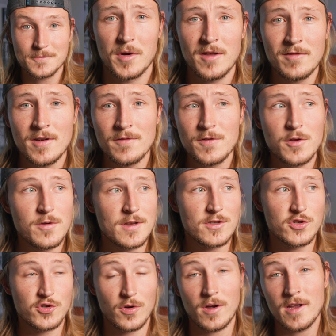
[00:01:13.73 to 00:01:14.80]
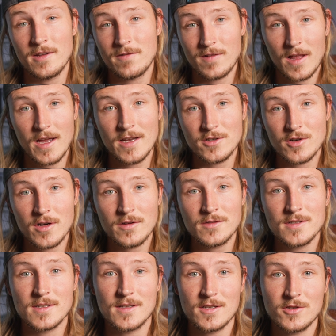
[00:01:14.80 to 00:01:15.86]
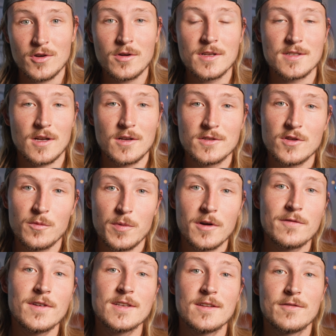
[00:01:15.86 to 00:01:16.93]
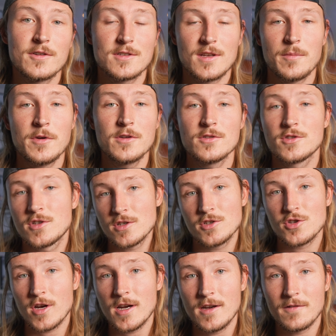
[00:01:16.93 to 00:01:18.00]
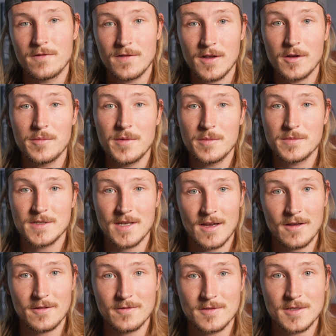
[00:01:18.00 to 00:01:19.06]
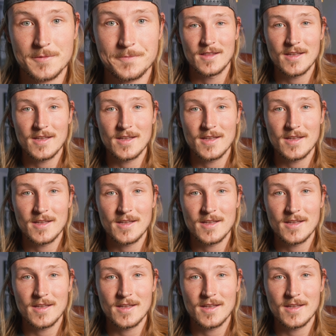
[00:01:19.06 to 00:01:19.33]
But even if you enjoy flying drones, this drone is also perfect if you're someone who's just trying to film themselves.